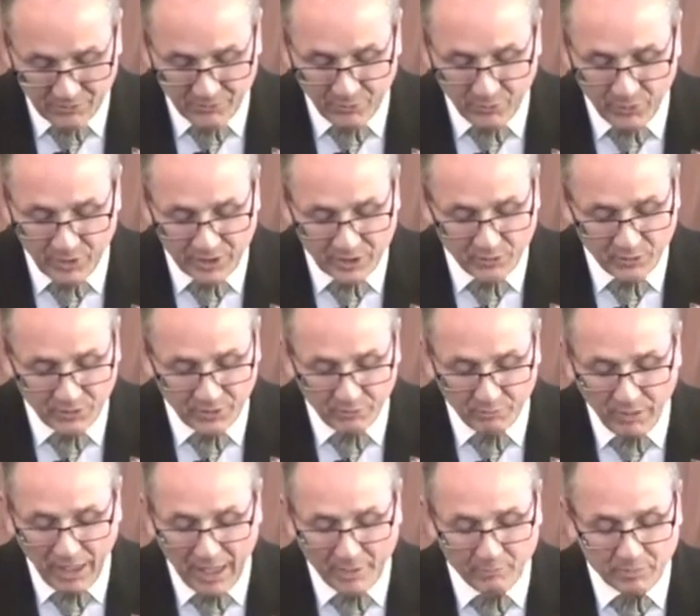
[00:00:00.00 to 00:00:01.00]
afresh with the
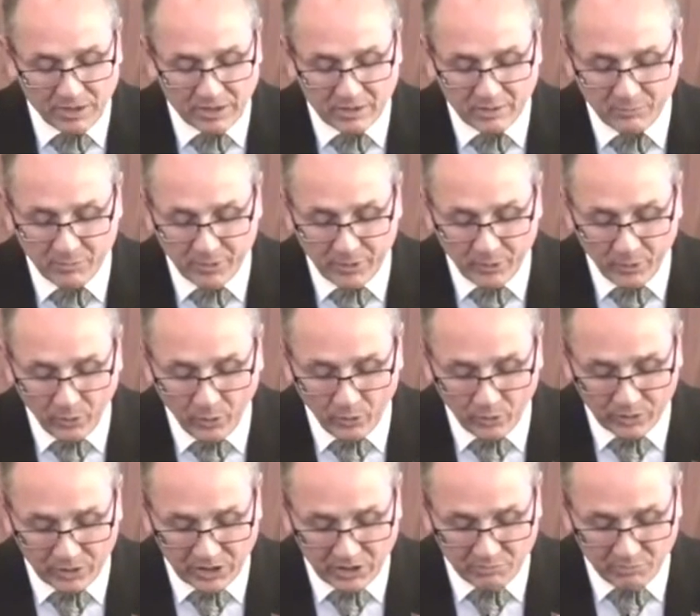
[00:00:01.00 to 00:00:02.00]
baptism of the
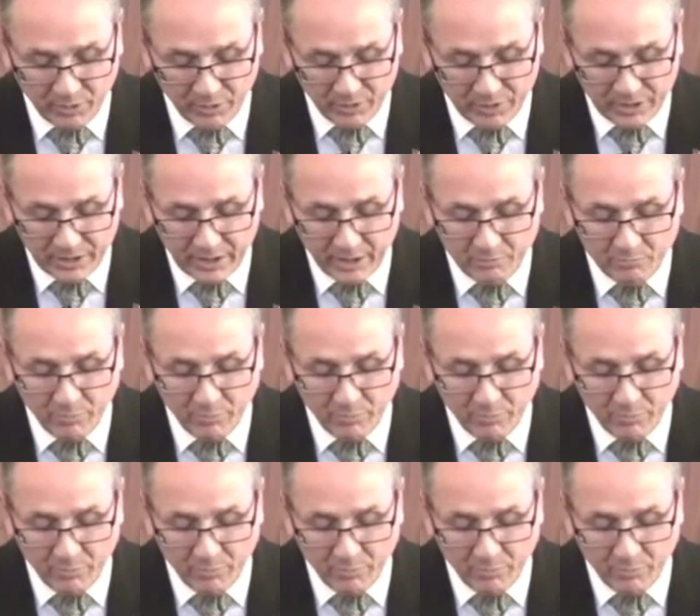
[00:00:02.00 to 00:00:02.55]
Holy Spirit and